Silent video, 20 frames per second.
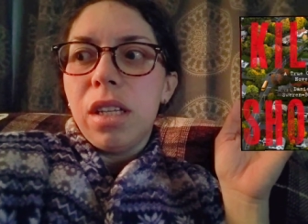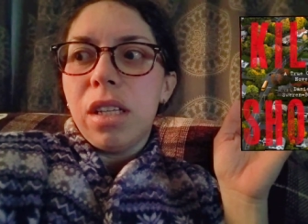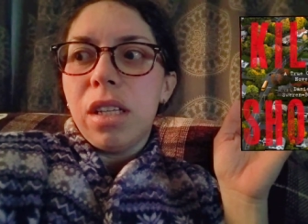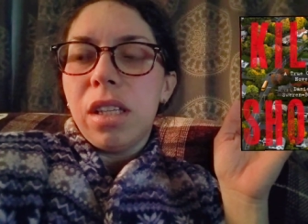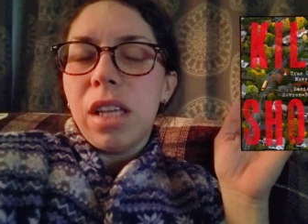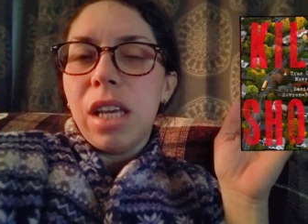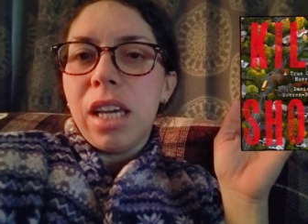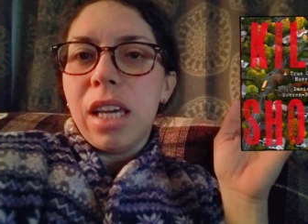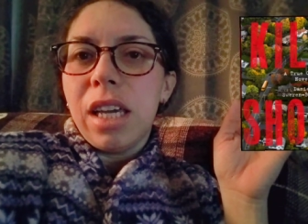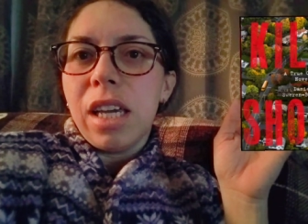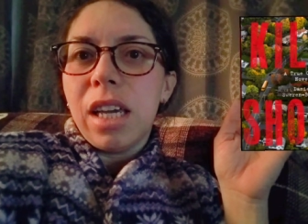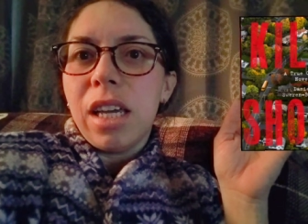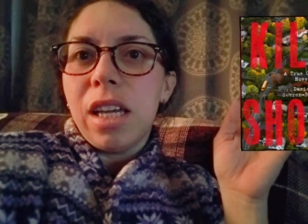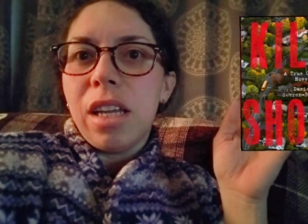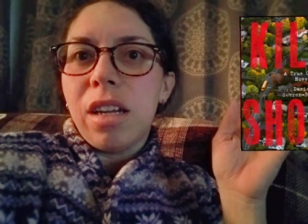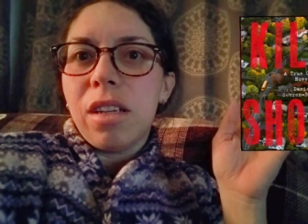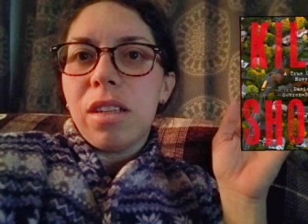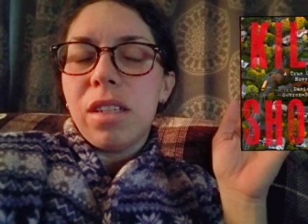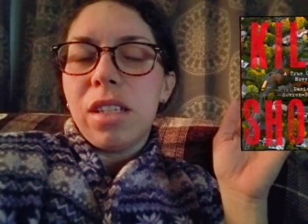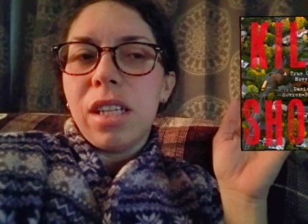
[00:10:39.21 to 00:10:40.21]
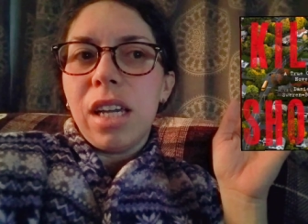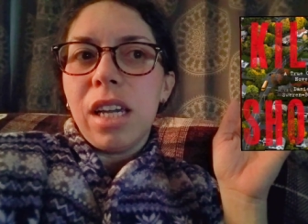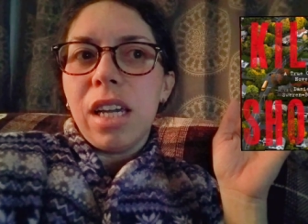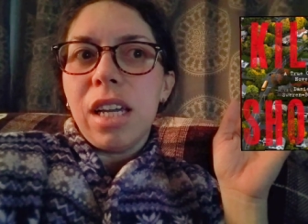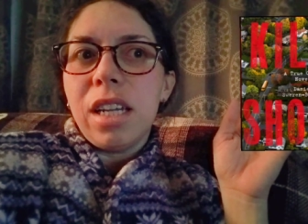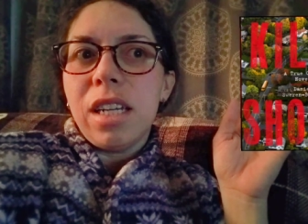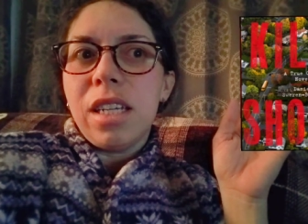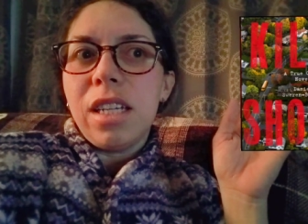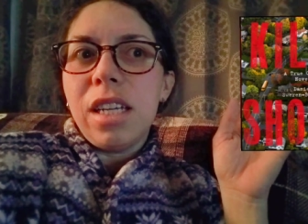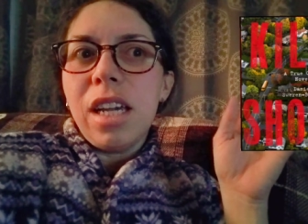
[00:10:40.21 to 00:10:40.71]
like, it'll
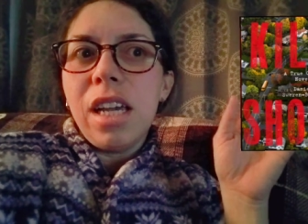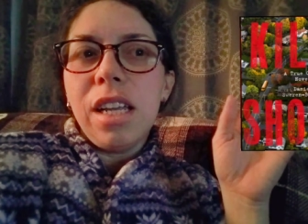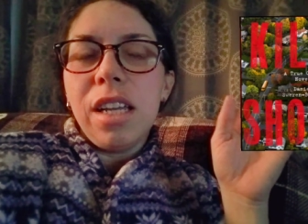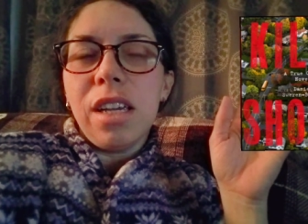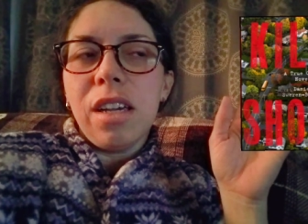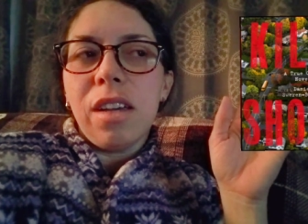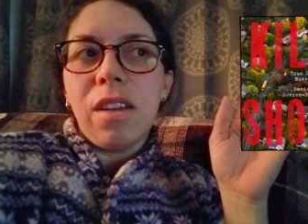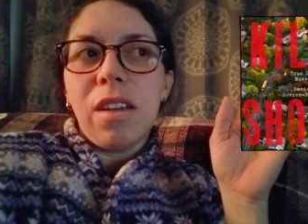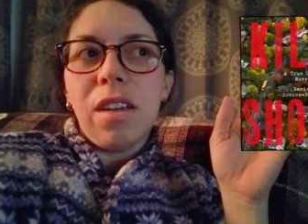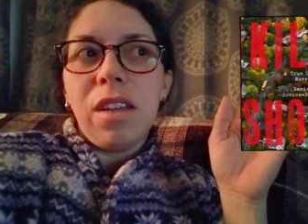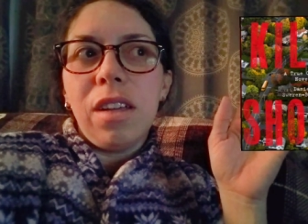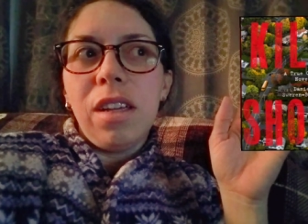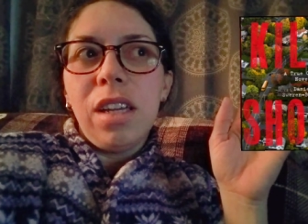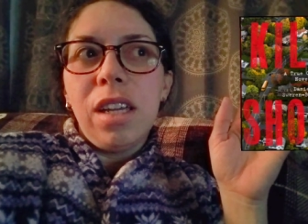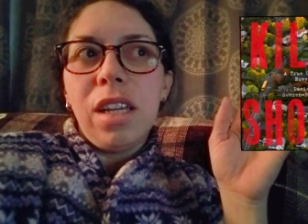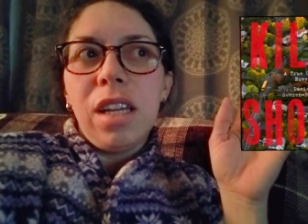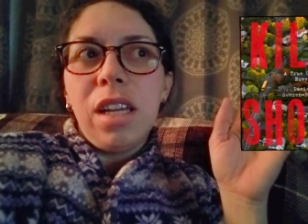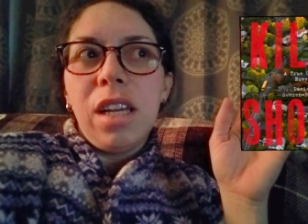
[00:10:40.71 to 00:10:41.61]
say Daniel